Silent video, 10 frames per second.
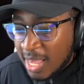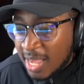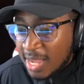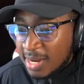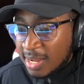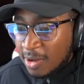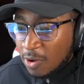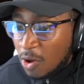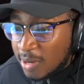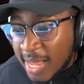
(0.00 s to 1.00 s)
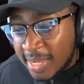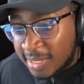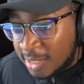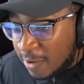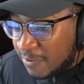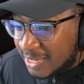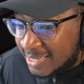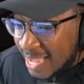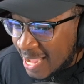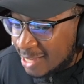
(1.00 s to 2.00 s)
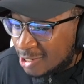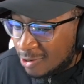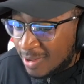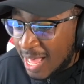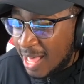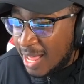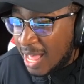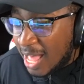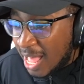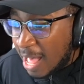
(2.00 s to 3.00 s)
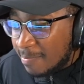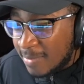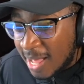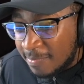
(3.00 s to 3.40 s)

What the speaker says: and all that stuff is there. So I'm